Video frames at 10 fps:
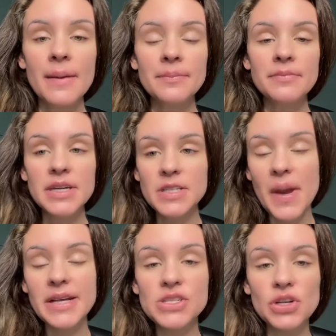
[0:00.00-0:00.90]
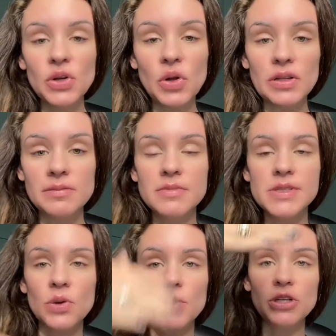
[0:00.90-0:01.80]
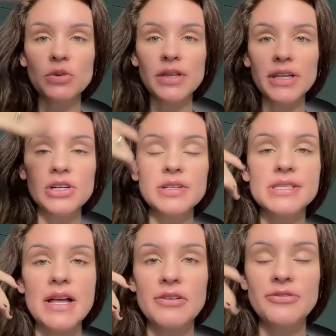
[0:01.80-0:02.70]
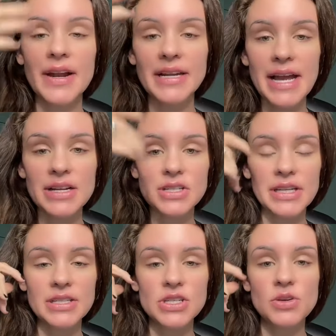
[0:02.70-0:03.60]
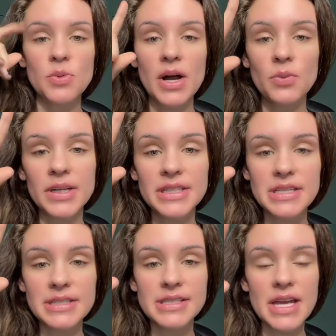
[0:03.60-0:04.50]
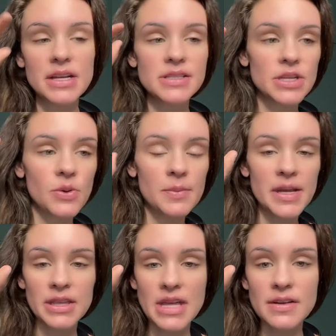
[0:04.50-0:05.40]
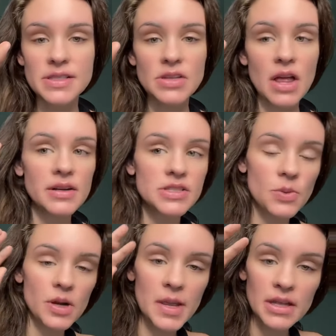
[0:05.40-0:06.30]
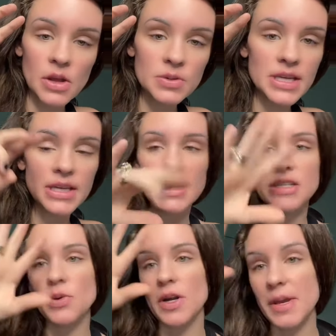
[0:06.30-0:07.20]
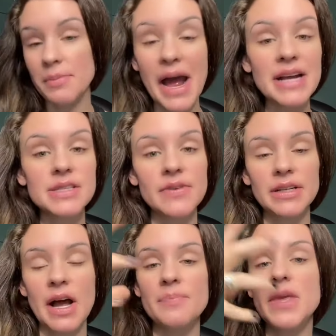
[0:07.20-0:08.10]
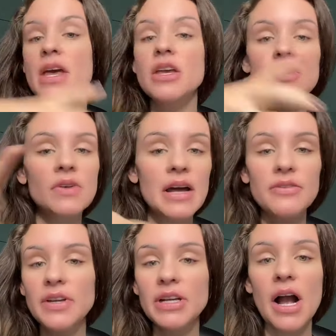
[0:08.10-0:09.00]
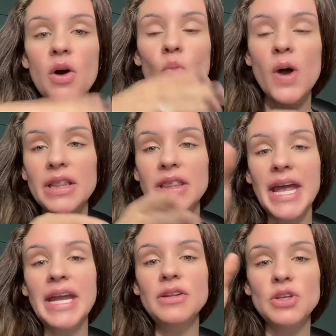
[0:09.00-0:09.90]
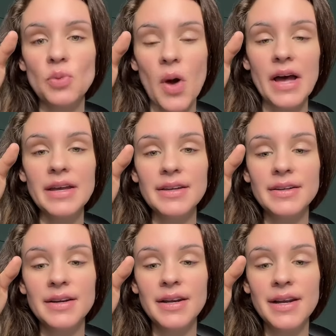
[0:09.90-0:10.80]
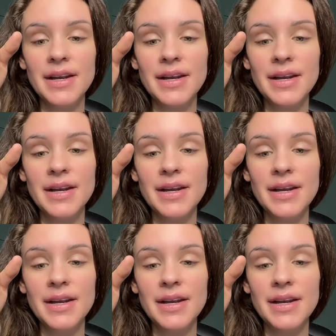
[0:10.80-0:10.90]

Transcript: Um, it depends your goal. So when you look at yourself financially, do you want one and done sales? Do you want to make a thousand dollars? Do you want to make low ticket? Do you want to make passive income? You've got to figure out what lane you want.